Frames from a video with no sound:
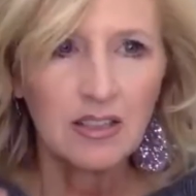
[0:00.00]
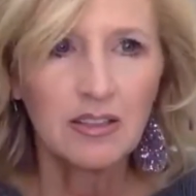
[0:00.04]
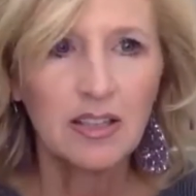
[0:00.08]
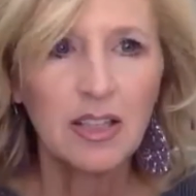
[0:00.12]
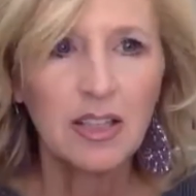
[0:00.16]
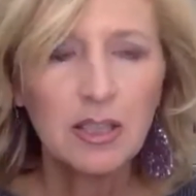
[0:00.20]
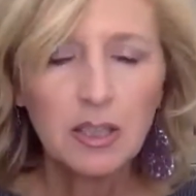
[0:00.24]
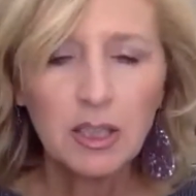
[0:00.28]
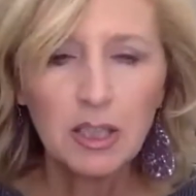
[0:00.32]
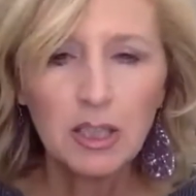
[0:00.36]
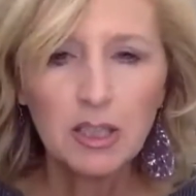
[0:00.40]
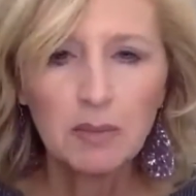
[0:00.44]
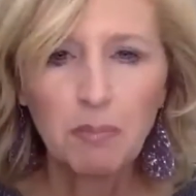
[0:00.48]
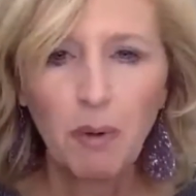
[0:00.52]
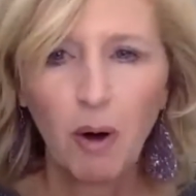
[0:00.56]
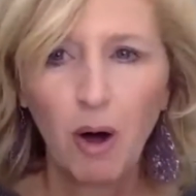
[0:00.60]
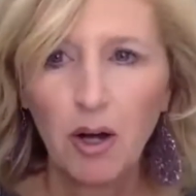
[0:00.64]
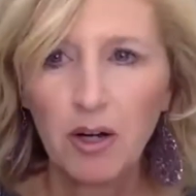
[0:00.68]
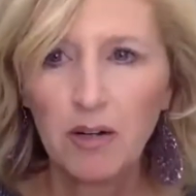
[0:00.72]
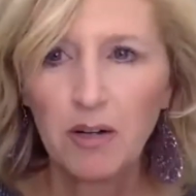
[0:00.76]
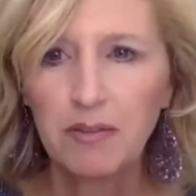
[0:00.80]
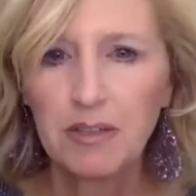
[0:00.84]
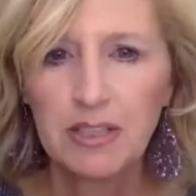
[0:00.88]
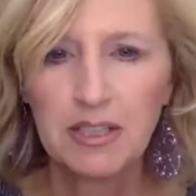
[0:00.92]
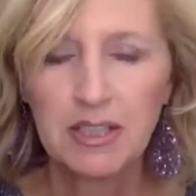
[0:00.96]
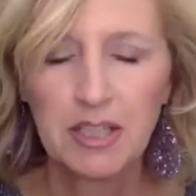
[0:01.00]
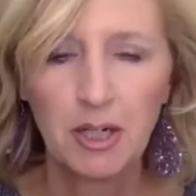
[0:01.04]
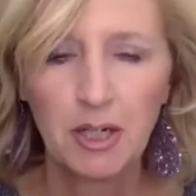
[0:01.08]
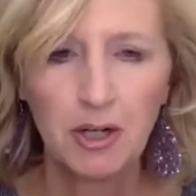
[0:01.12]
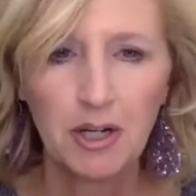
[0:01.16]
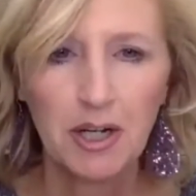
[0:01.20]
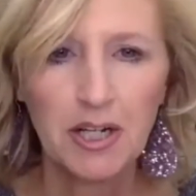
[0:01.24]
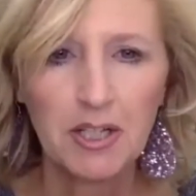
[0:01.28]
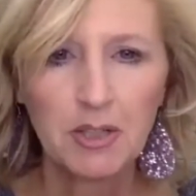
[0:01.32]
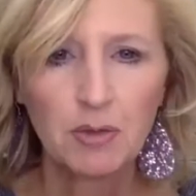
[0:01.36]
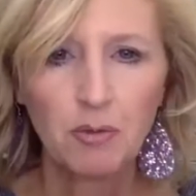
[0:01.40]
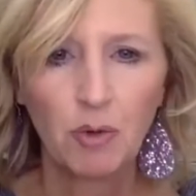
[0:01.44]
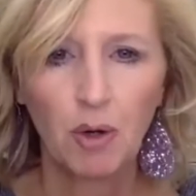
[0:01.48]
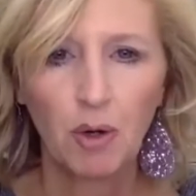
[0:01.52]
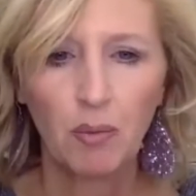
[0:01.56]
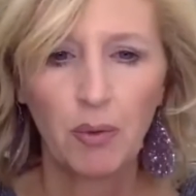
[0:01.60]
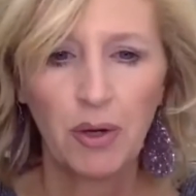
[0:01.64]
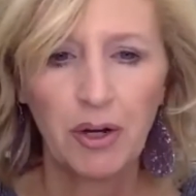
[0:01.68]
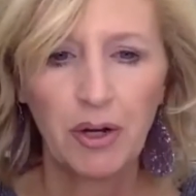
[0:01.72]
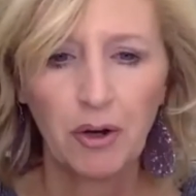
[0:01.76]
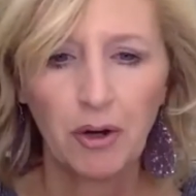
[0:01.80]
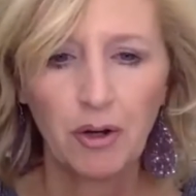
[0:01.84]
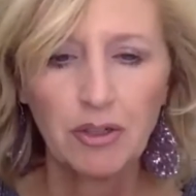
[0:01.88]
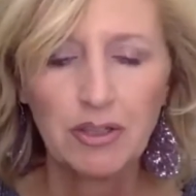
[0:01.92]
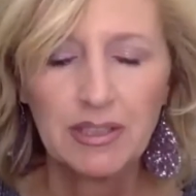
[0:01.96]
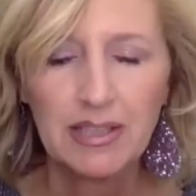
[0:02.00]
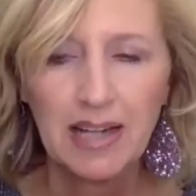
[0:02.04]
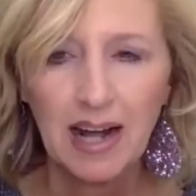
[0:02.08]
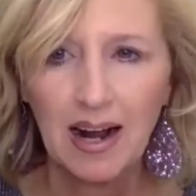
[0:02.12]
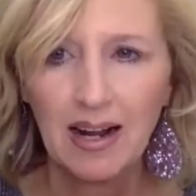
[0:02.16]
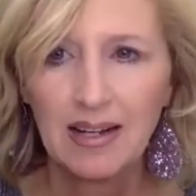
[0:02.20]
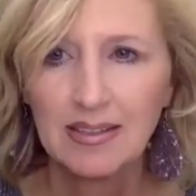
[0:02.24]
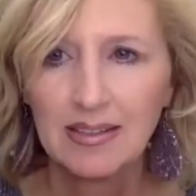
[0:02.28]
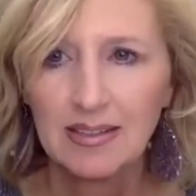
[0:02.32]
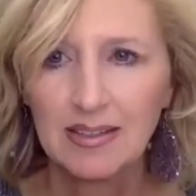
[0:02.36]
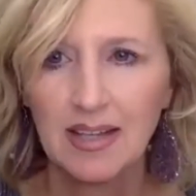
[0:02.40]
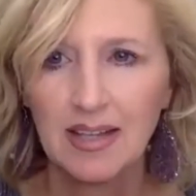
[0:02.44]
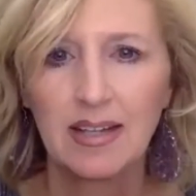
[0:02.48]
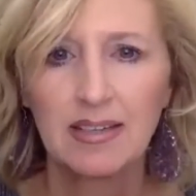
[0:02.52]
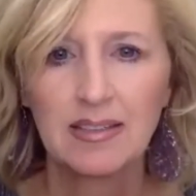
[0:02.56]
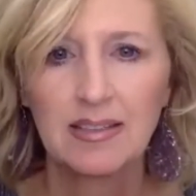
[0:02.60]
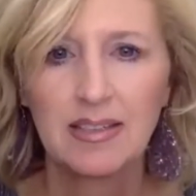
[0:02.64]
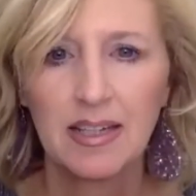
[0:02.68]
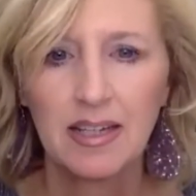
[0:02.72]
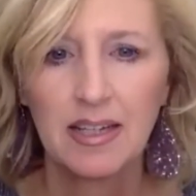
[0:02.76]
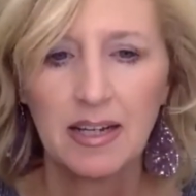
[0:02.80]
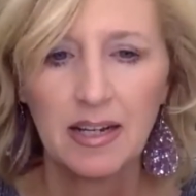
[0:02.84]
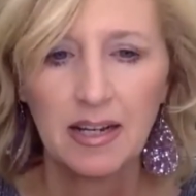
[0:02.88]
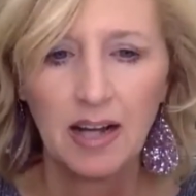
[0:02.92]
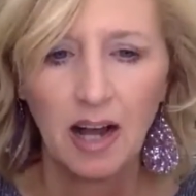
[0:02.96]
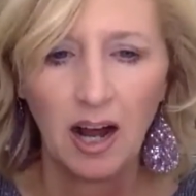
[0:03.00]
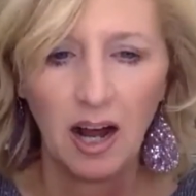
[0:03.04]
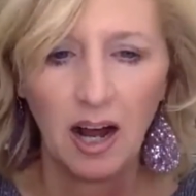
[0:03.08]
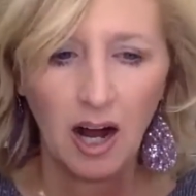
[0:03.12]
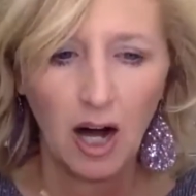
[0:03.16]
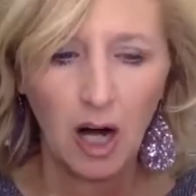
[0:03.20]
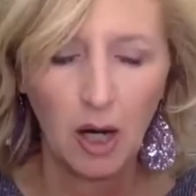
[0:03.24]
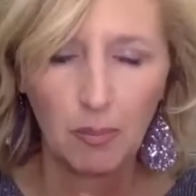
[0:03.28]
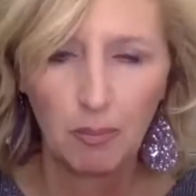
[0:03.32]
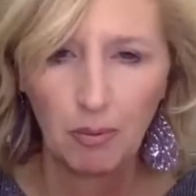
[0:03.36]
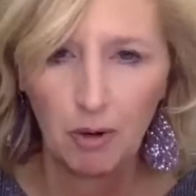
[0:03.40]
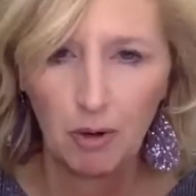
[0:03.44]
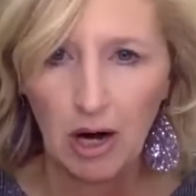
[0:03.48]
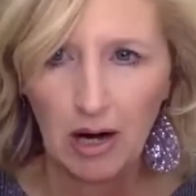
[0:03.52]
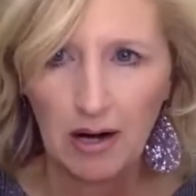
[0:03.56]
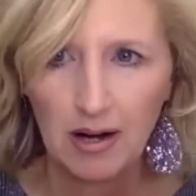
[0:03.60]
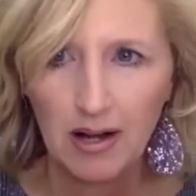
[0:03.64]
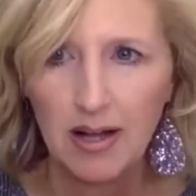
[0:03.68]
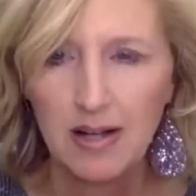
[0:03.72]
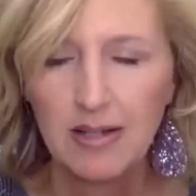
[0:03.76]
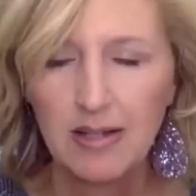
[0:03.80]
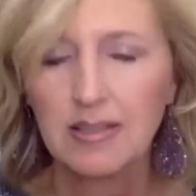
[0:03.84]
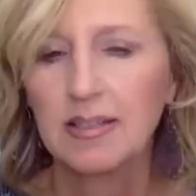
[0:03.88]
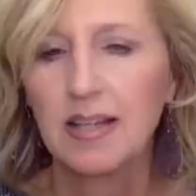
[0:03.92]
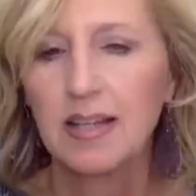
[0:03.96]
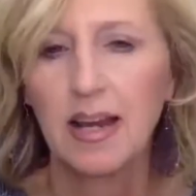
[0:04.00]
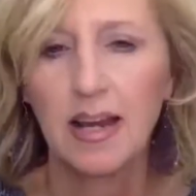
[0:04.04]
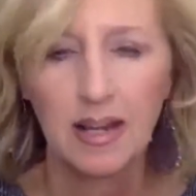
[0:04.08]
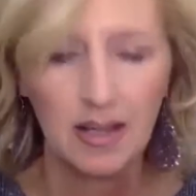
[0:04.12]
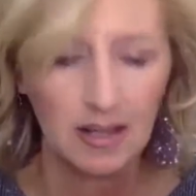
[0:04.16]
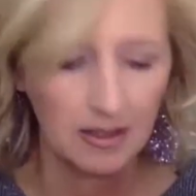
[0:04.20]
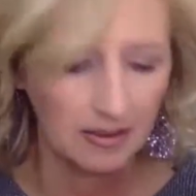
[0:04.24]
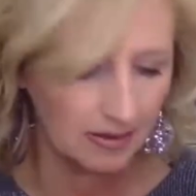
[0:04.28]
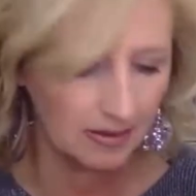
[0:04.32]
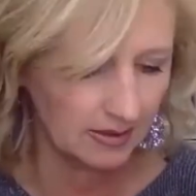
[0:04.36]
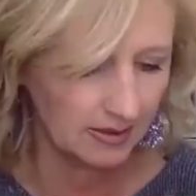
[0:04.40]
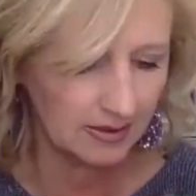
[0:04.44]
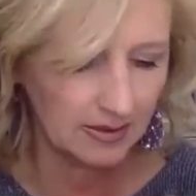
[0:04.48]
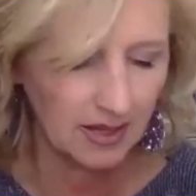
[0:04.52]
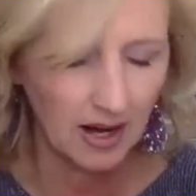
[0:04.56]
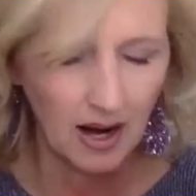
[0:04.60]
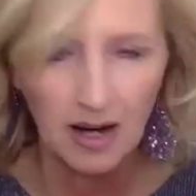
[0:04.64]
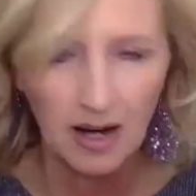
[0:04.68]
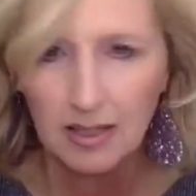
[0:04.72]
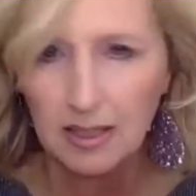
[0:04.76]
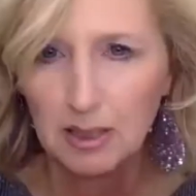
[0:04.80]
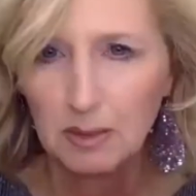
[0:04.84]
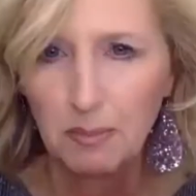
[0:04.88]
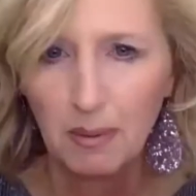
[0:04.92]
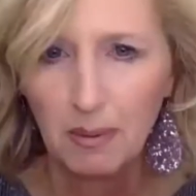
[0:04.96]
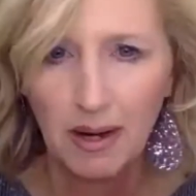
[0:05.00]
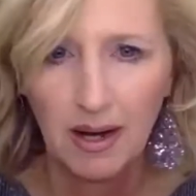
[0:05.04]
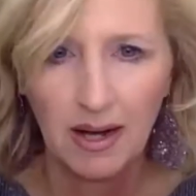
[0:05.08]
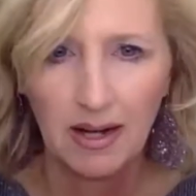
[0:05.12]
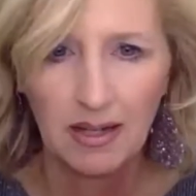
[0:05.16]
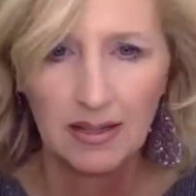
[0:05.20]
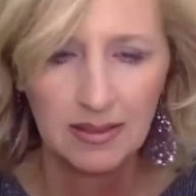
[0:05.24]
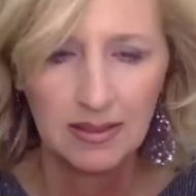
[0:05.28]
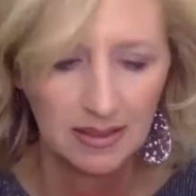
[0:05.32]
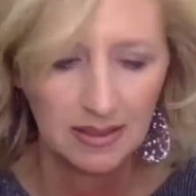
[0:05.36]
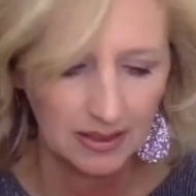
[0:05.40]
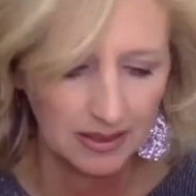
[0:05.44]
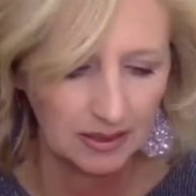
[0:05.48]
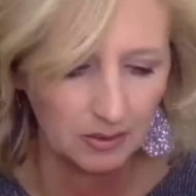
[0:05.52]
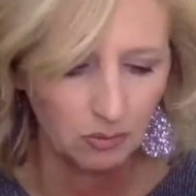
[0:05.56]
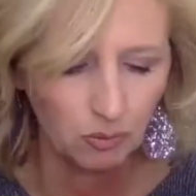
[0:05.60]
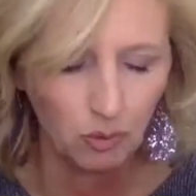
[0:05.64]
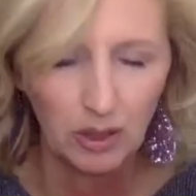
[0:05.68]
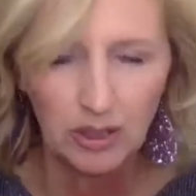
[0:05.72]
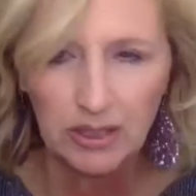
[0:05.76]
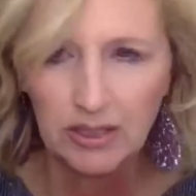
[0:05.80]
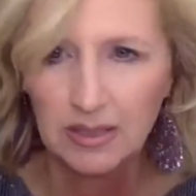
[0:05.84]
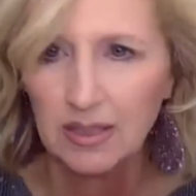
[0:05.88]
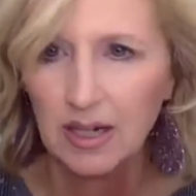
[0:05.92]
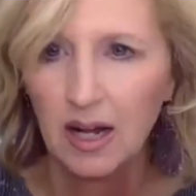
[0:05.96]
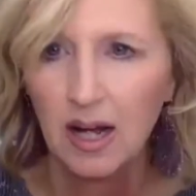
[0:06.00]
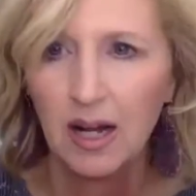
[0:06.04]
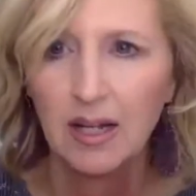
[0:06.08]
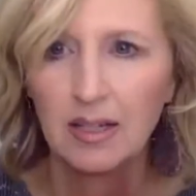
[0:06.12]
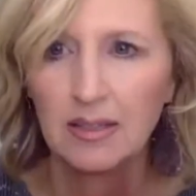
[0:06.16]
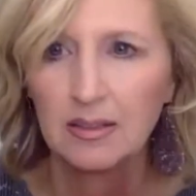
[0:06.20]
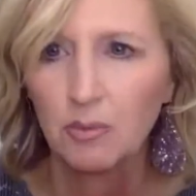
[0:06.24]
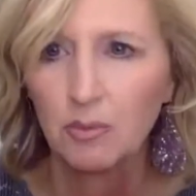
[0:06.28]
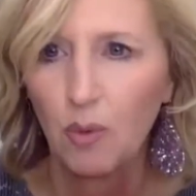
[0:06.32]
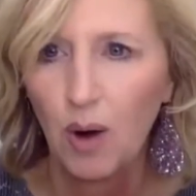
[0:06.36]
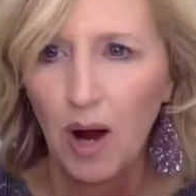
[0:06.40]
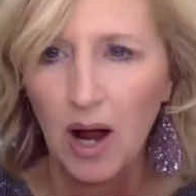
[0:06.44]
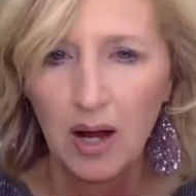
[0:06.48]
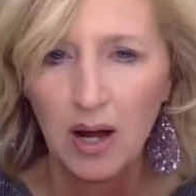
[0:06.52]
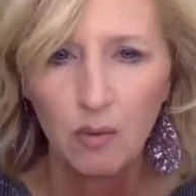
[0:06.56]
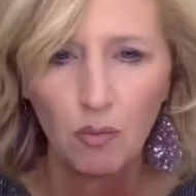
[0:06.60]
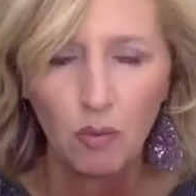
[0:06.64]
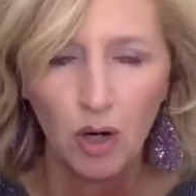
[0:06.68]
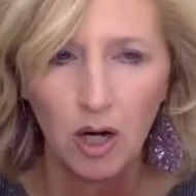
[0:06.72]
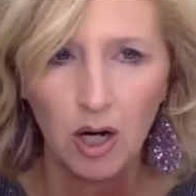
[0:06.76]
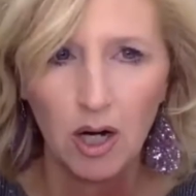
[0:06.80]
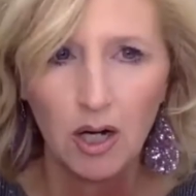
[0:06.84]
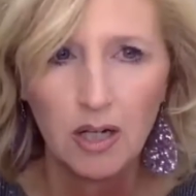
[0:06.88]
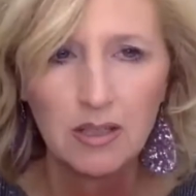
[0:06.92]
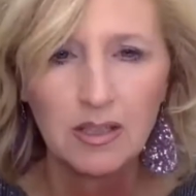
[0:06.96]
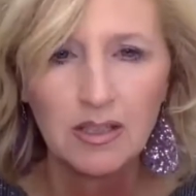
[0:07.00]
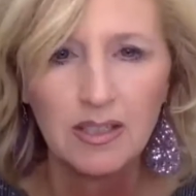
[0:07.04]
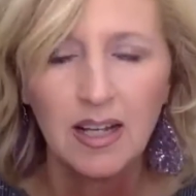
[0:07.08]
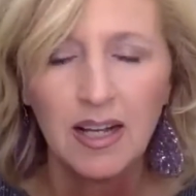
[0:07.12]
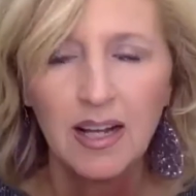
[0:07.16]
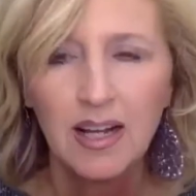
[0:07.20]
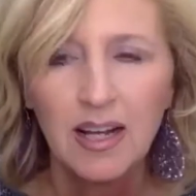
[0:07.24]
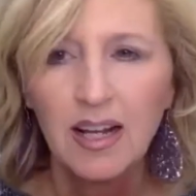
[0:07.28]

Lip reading: this is part of a series where we are dissecting our products and the science behind it, what it does, why it works.